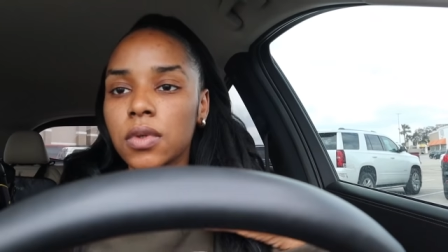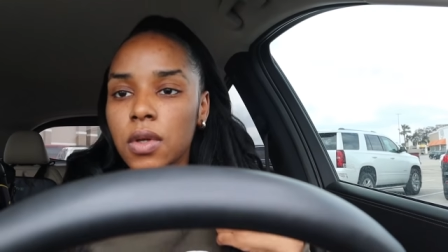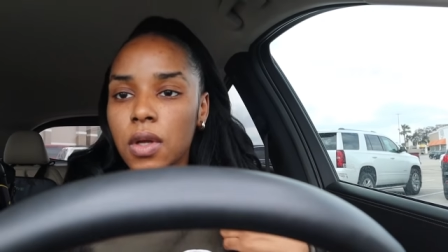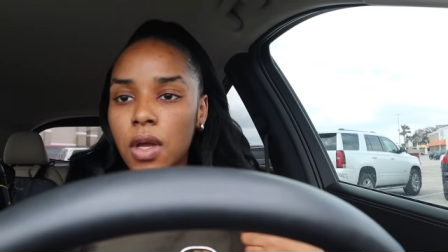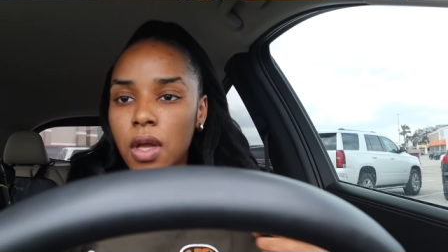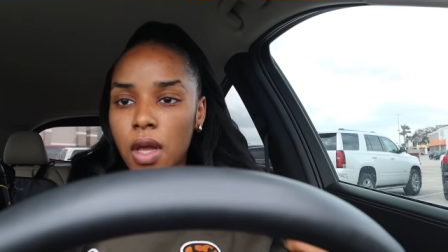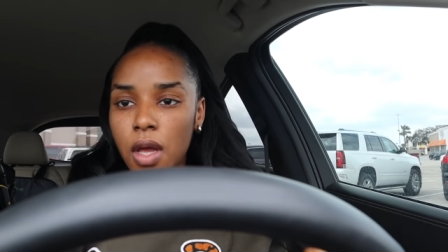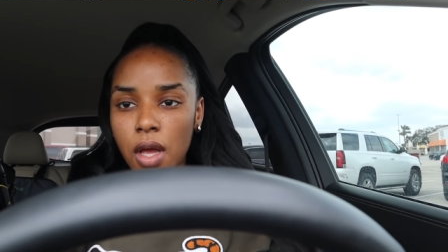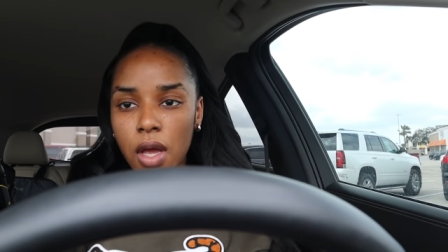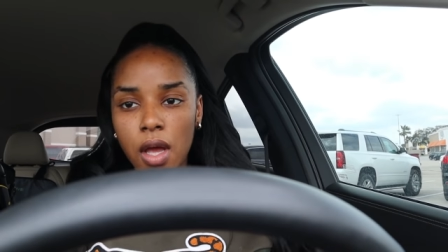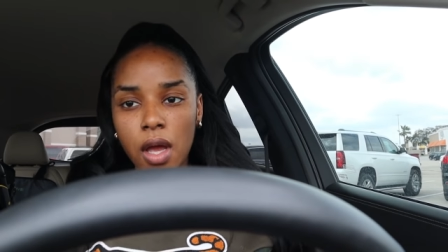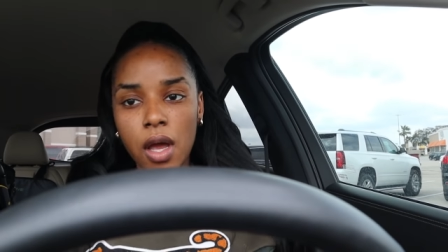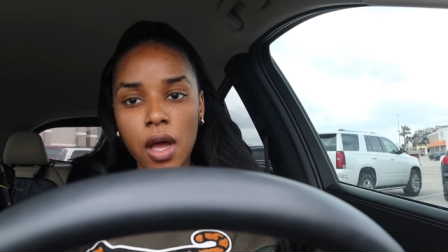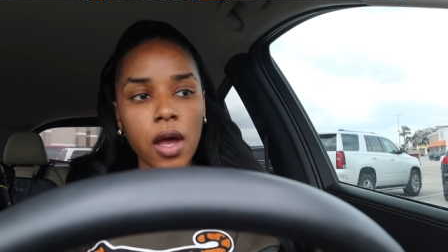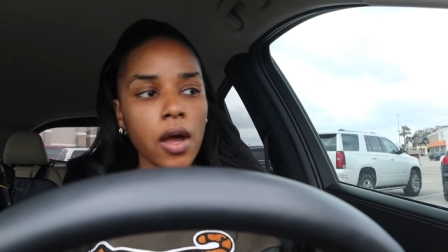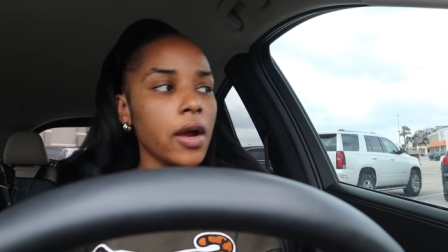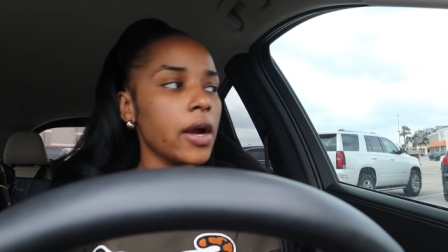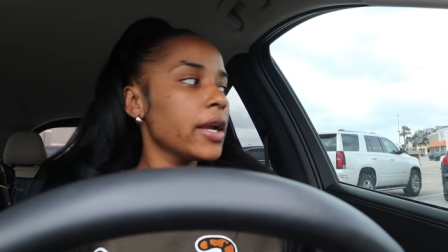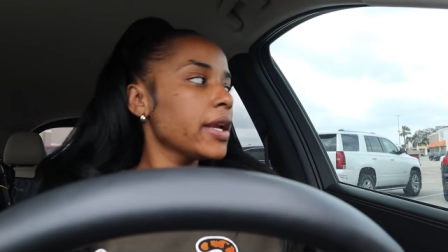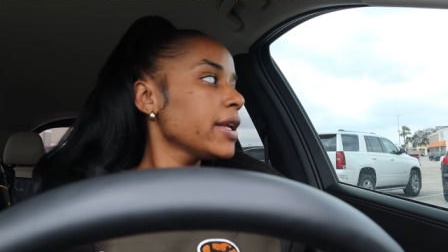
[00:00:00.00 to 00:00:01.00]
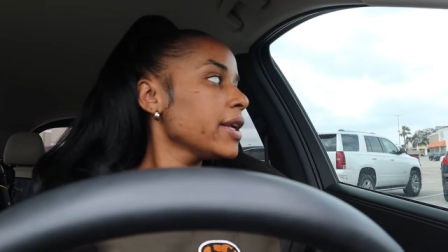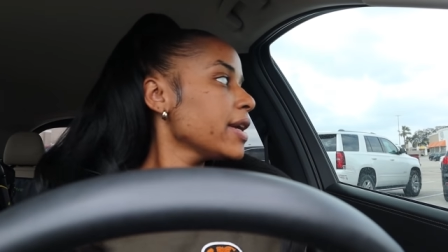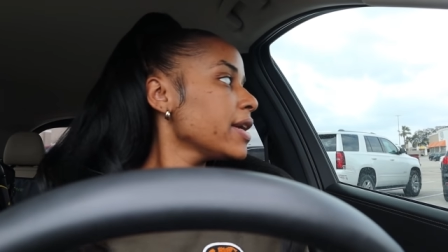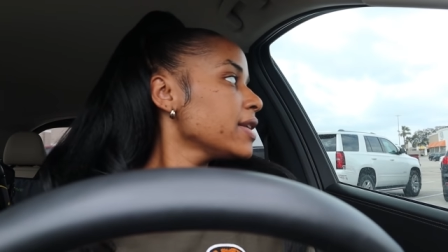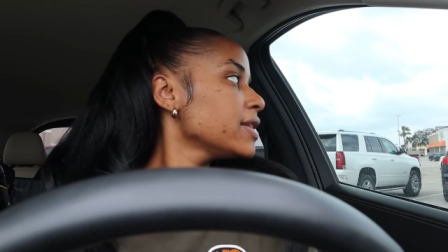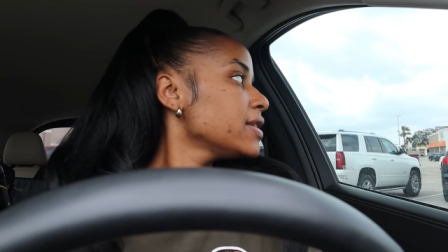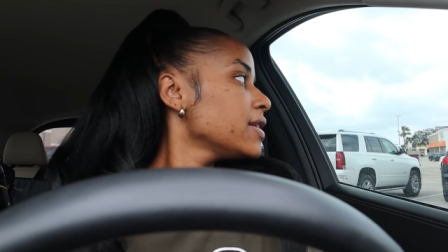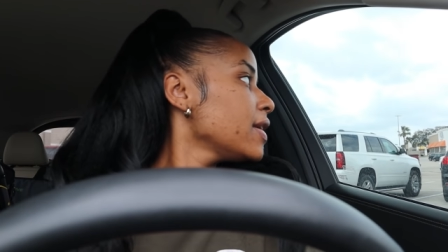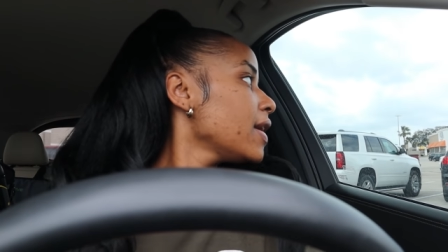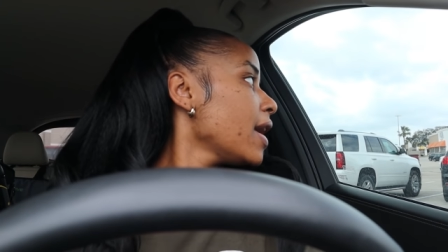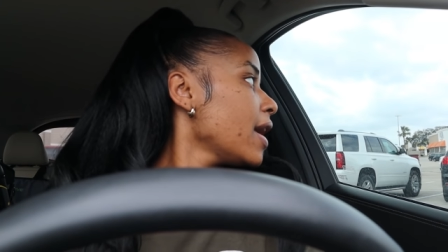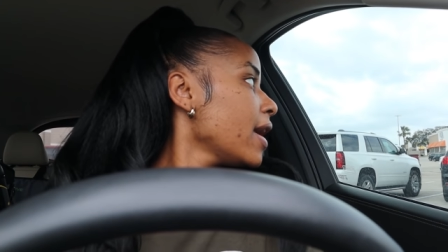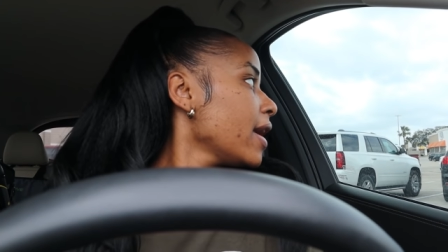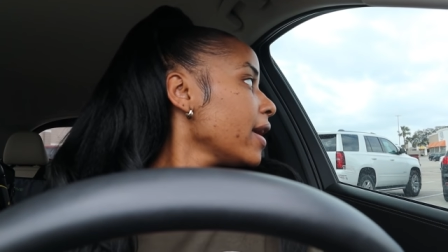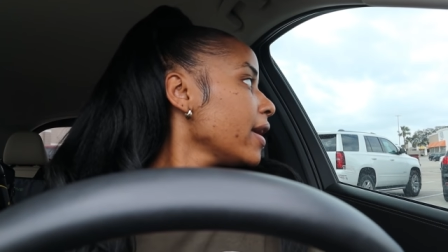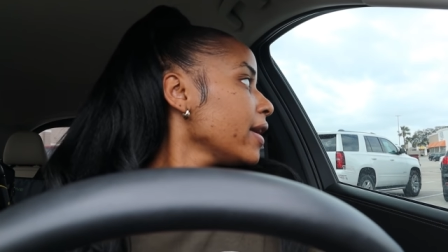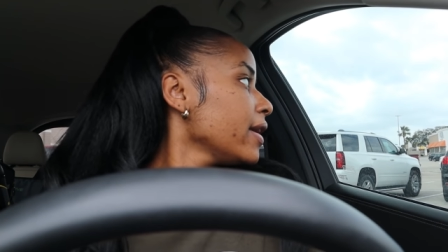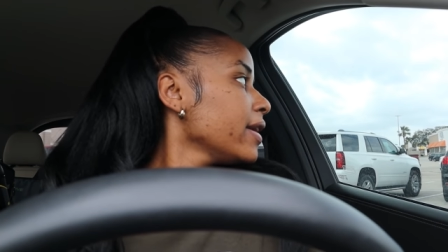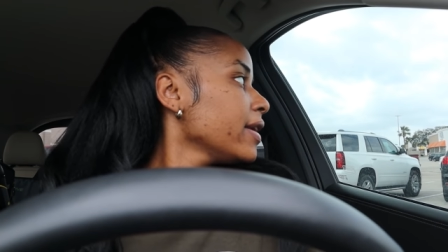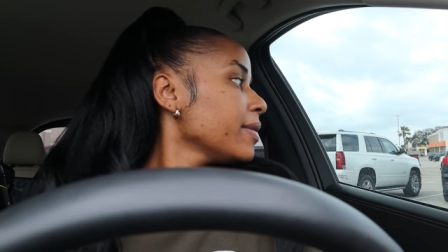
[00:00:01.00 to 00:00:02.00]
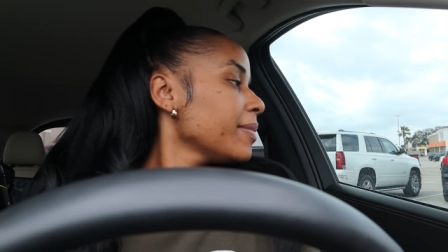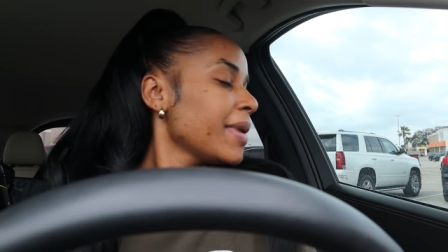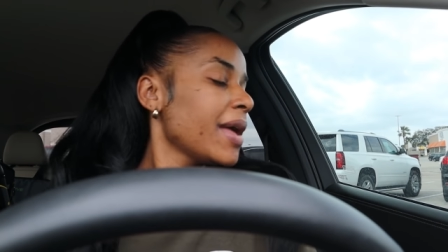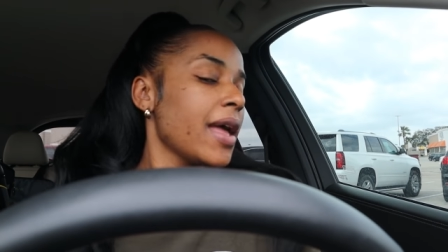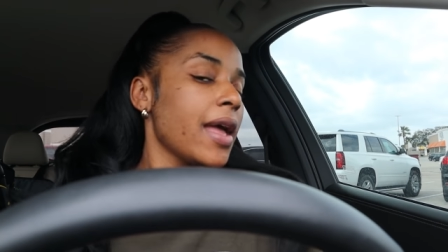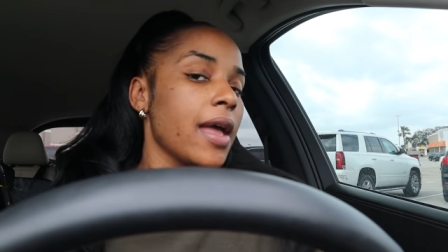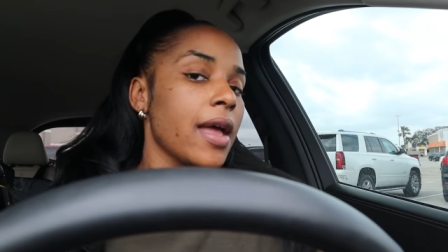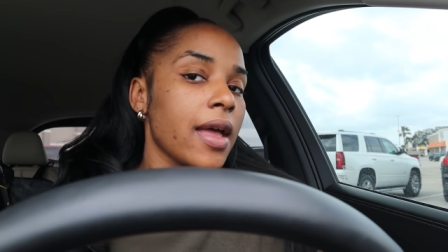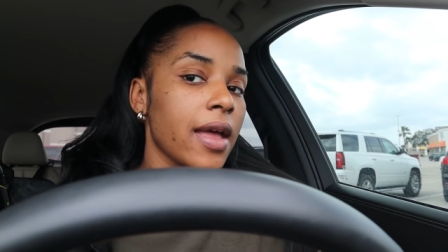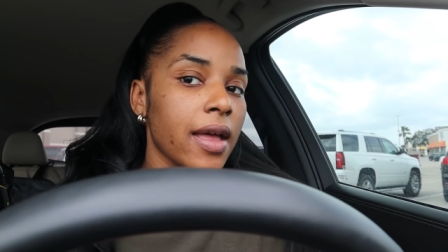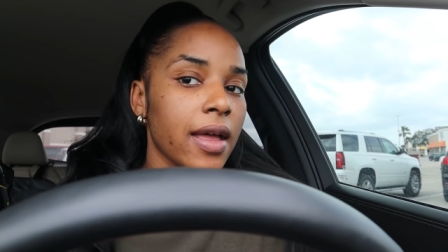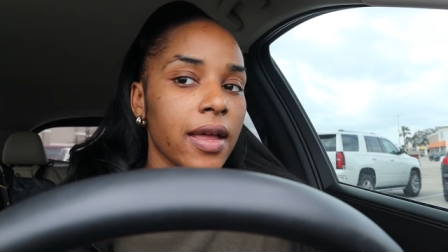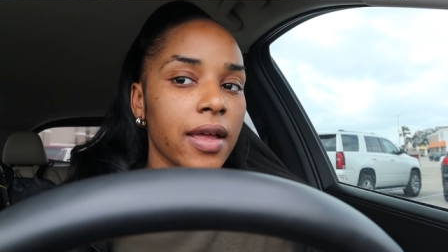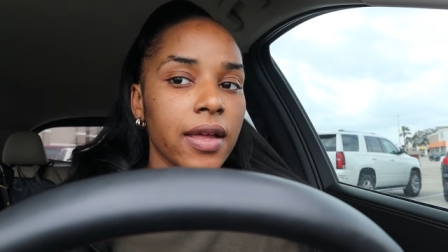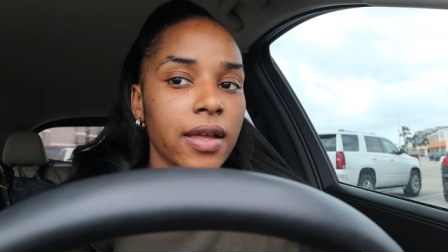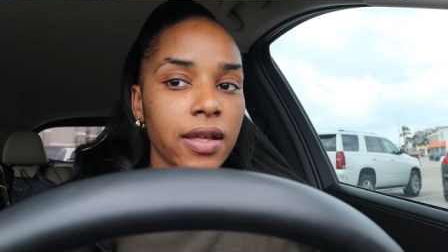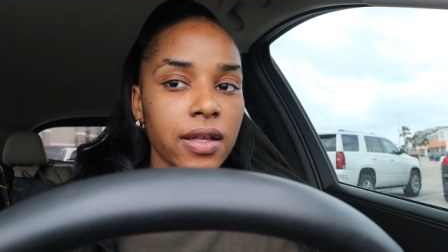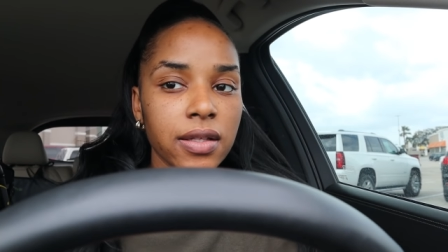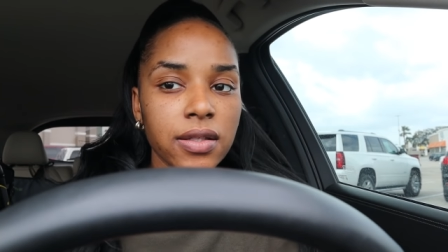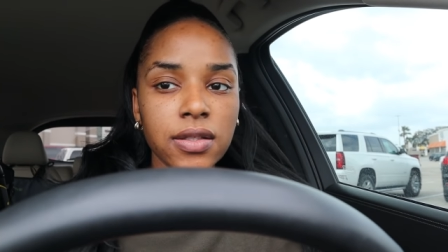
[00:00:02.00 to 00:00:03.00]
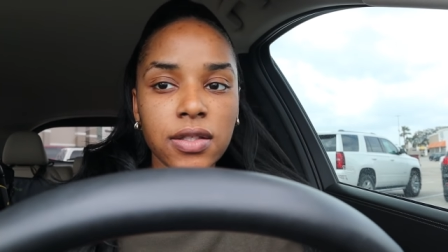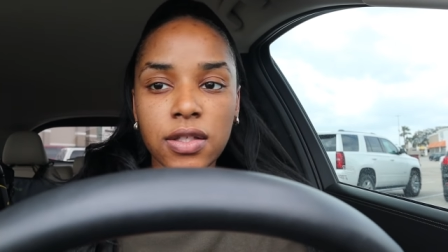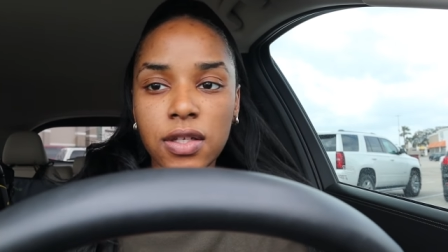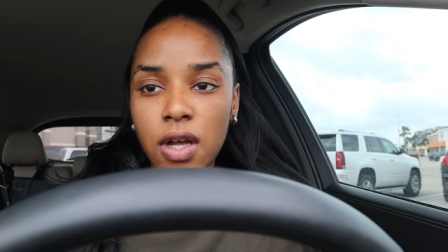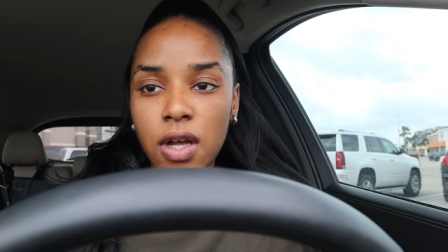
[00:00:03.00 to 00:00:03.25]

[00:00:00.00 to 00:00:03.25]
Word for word: Alrighty y'all, so I am at